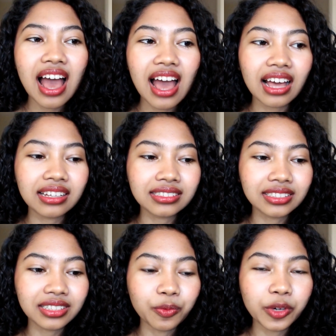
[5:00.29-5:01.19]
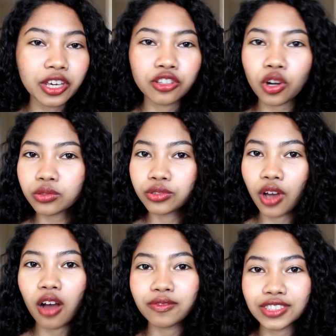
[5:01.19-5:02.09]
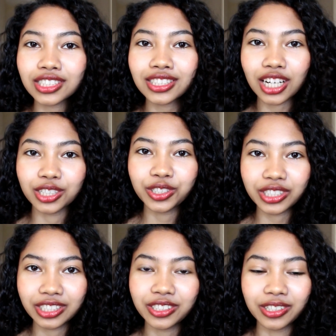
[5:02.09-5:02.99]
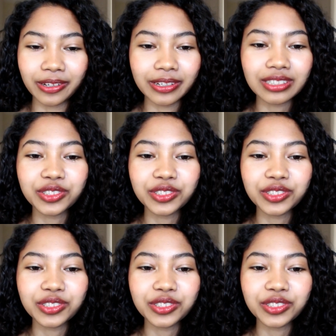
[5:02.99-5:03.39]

and we don't often touch each other.